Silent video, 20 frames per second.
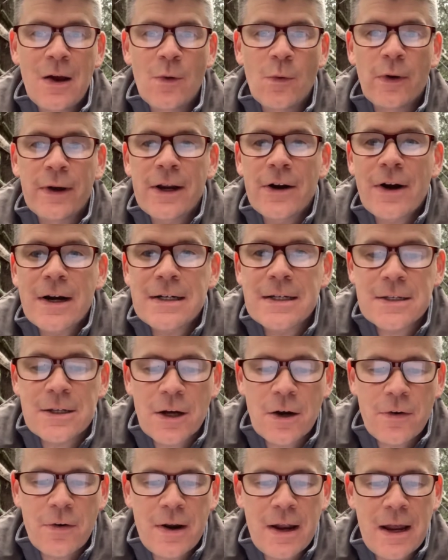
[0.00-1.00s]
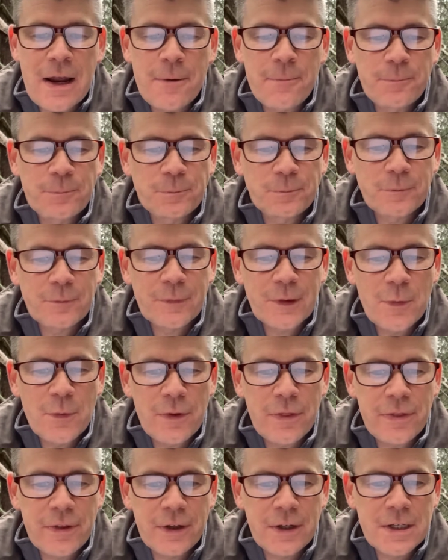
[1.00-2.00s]
Well, here I disagree
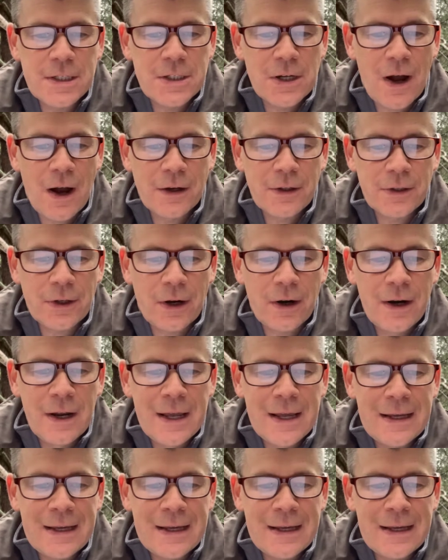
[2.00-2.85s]
with the good doctor.